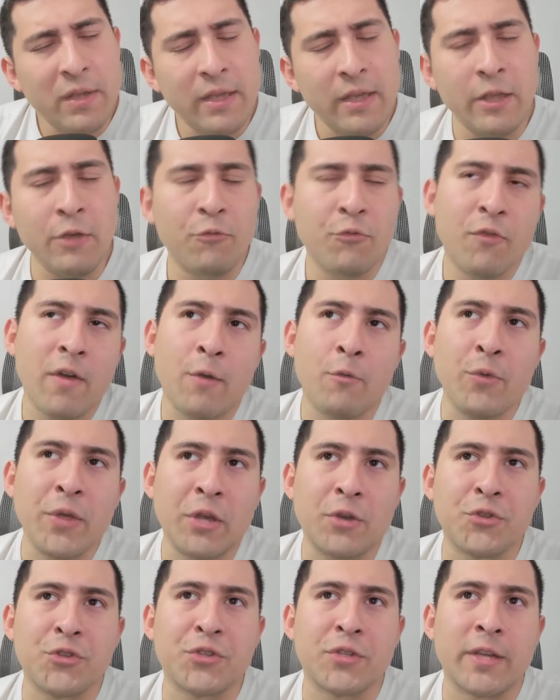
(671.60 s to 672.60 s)
if we
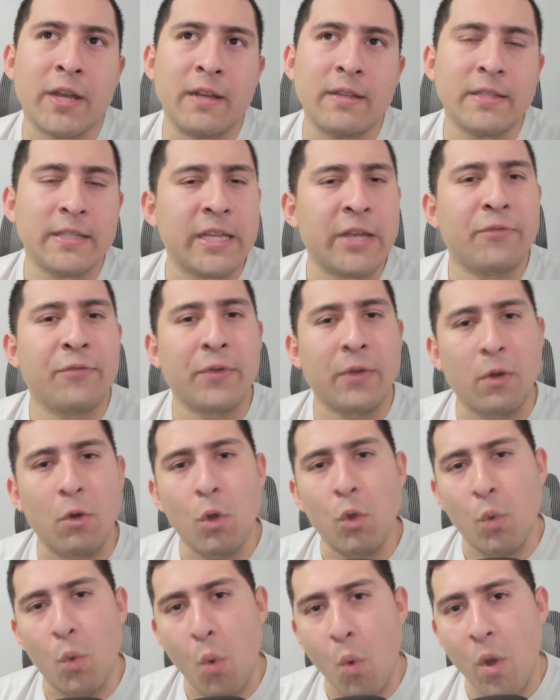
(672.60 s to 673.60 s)
could say,
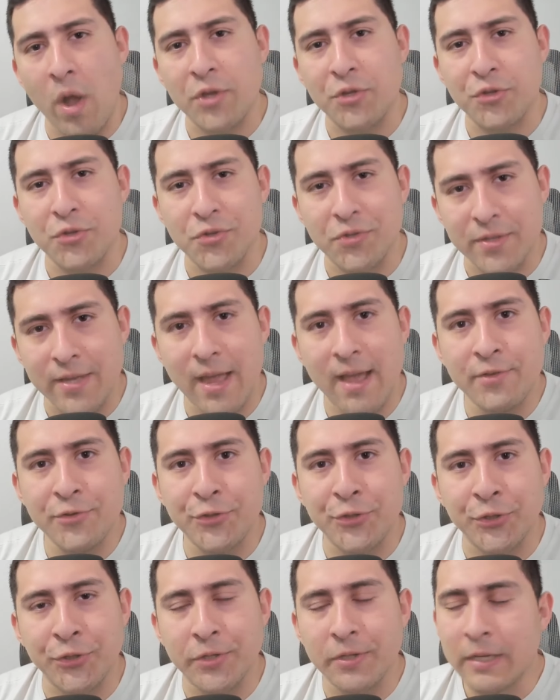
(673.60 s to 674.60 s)
difficult questions
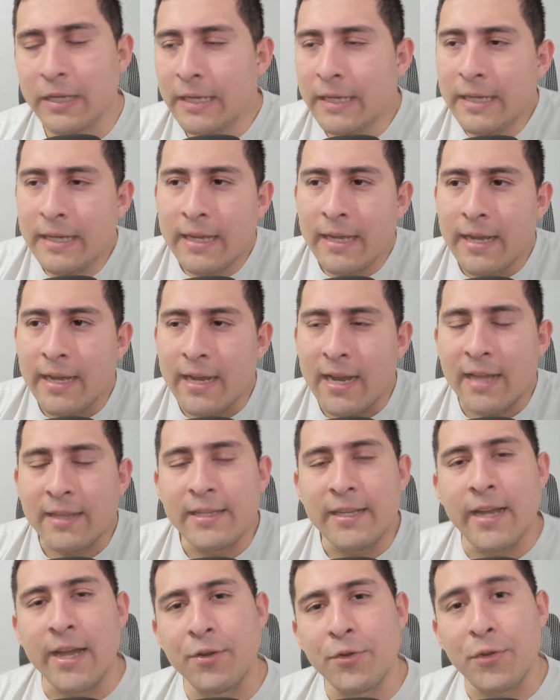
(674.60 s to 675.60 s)
answered. And at
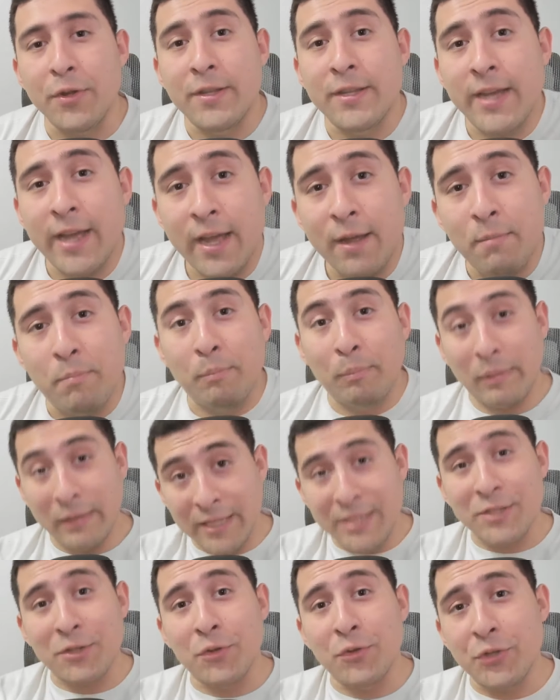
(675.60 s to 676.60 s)
the end of the day,
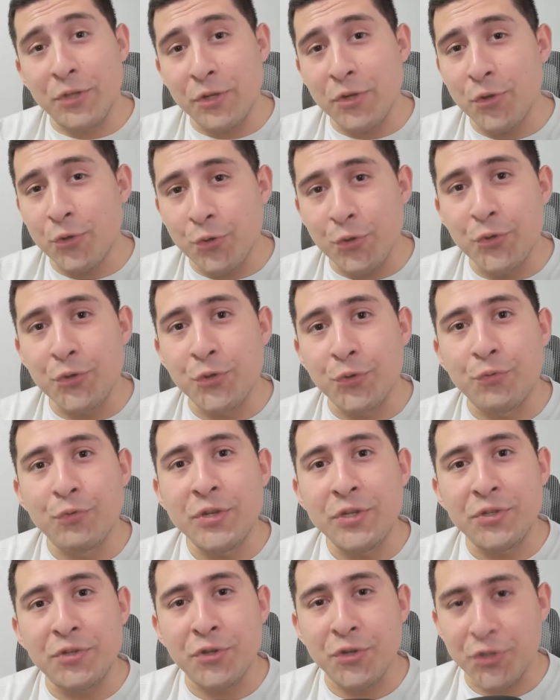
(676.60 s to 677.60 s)
please continue doing your
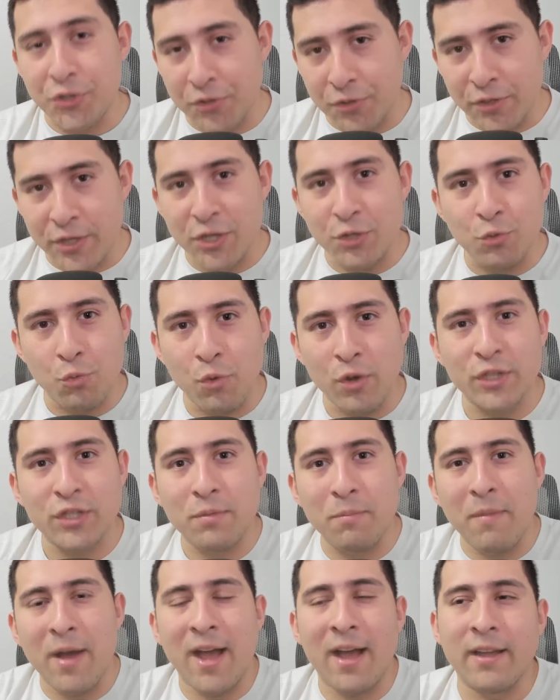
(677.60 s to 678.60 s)
research. This
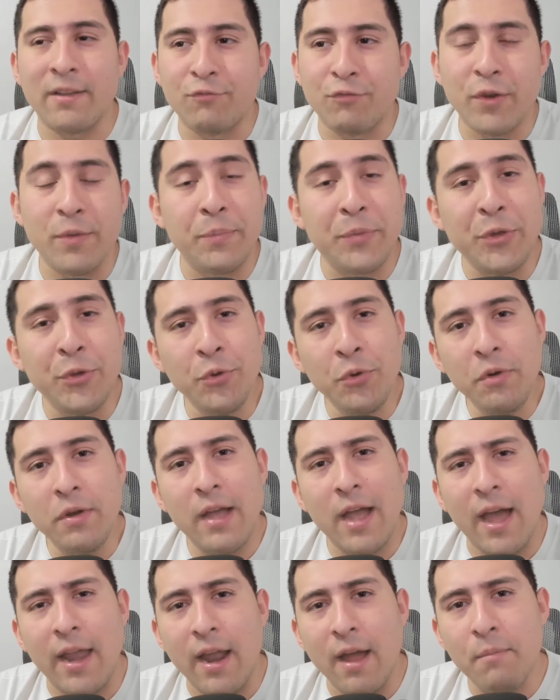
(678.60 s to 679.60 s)
was my review,
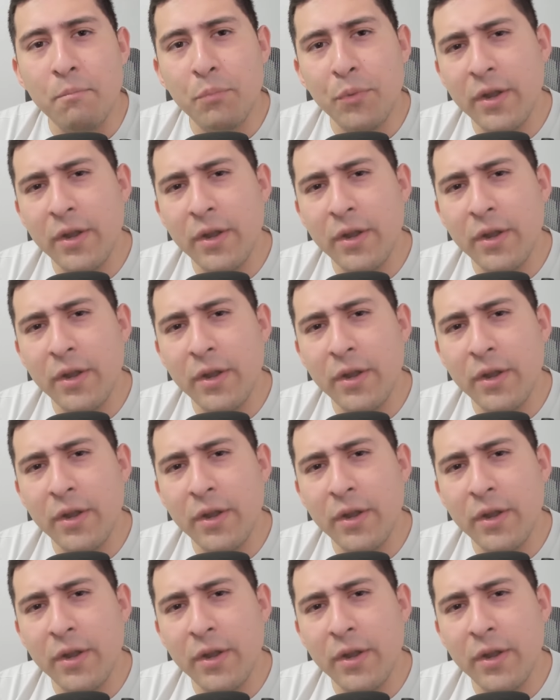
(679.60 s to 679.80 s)
and I'm